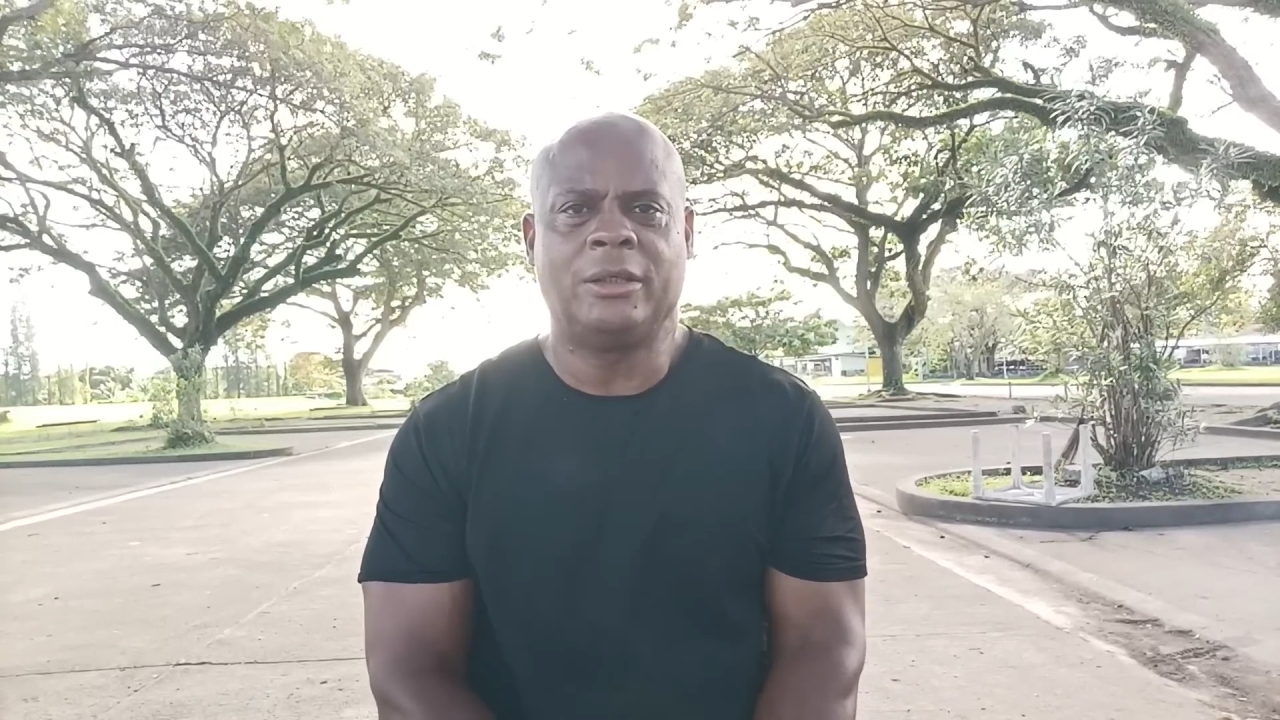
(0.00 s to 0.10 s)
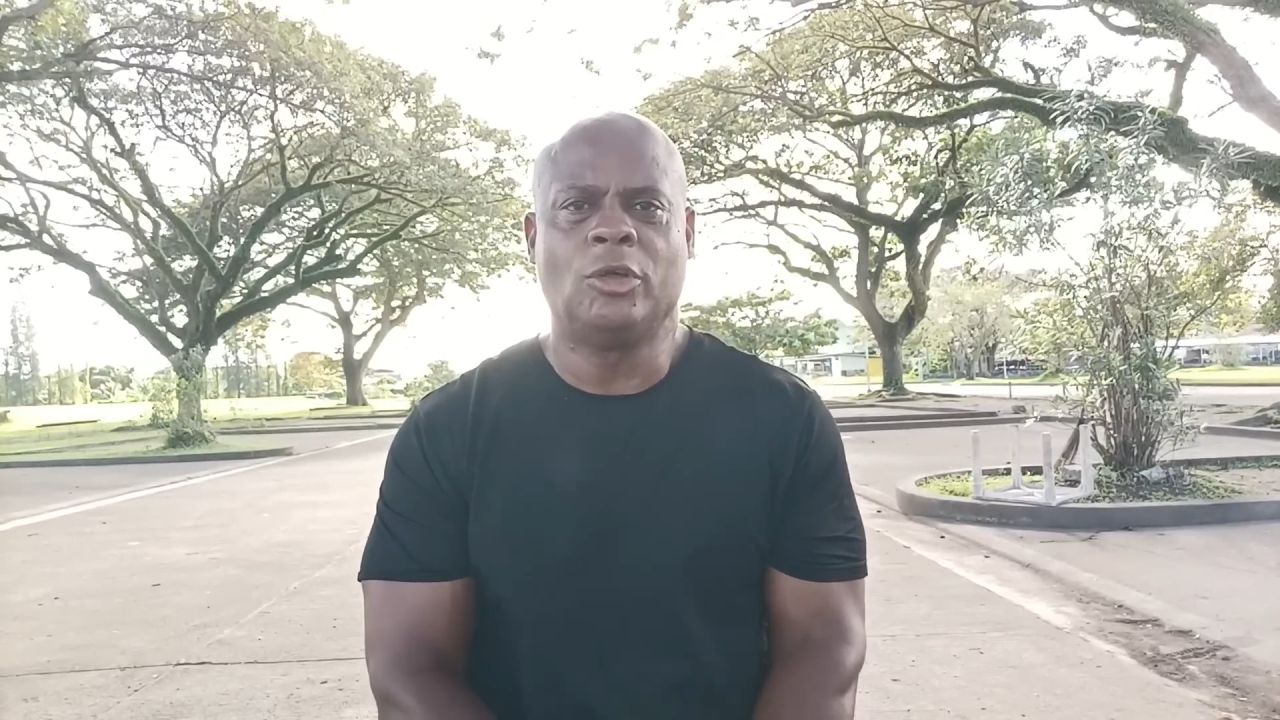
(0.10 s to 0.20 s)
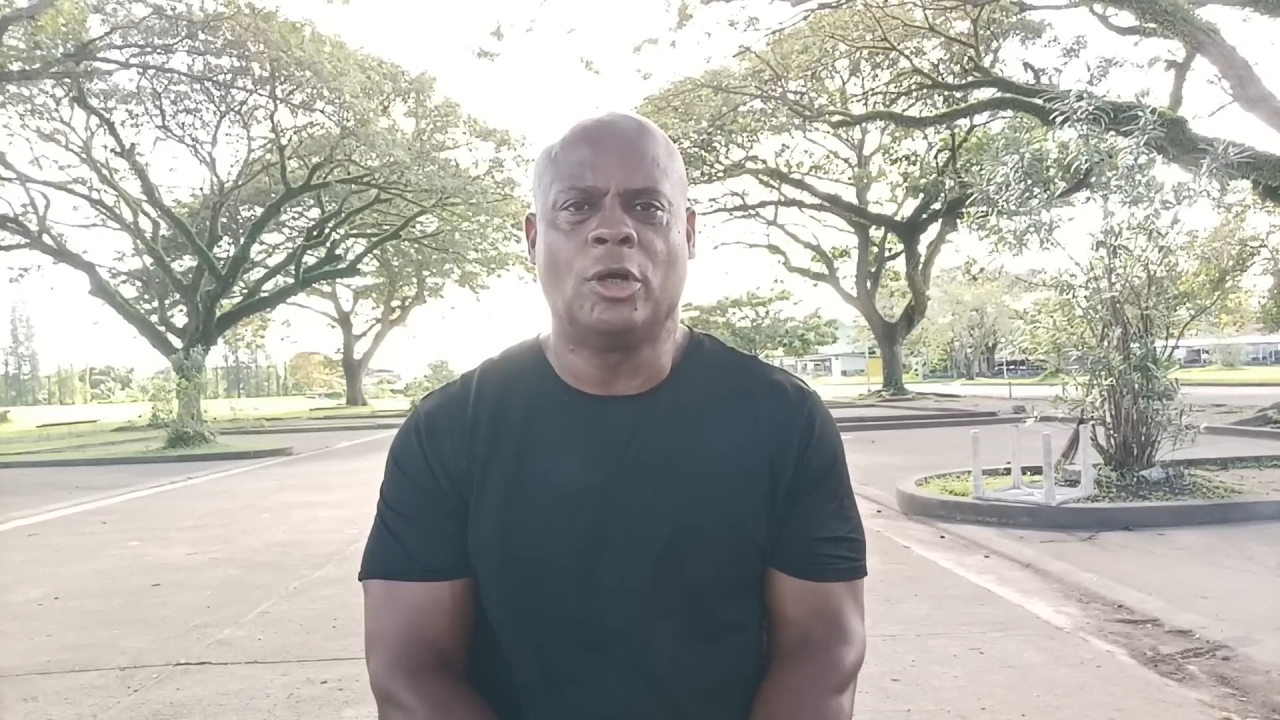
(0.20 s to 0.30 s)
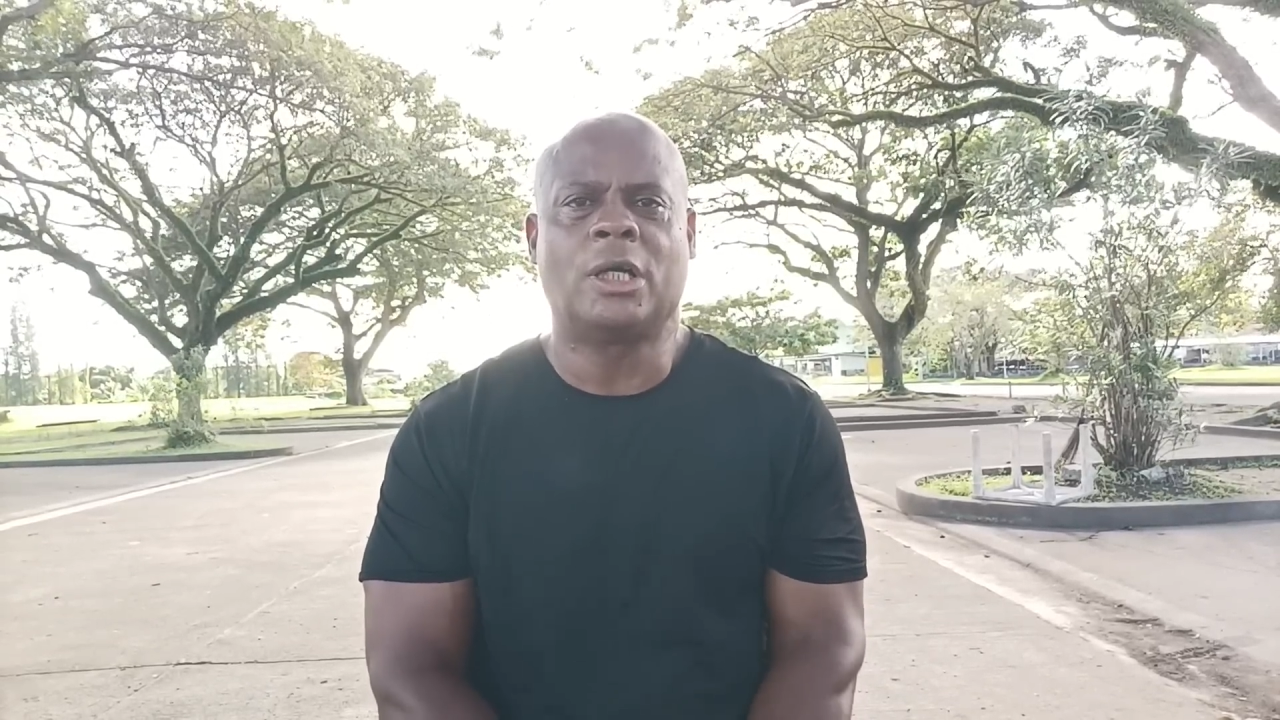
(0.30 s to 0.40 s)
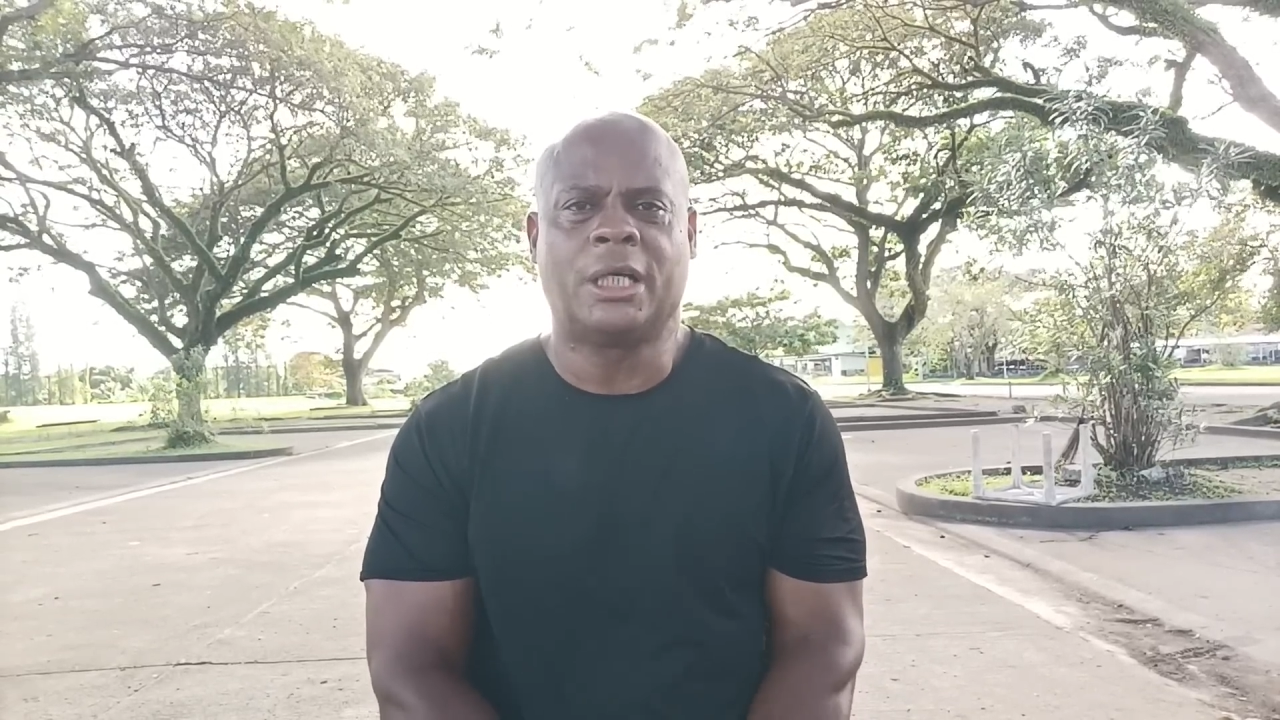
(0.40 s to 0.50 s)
in your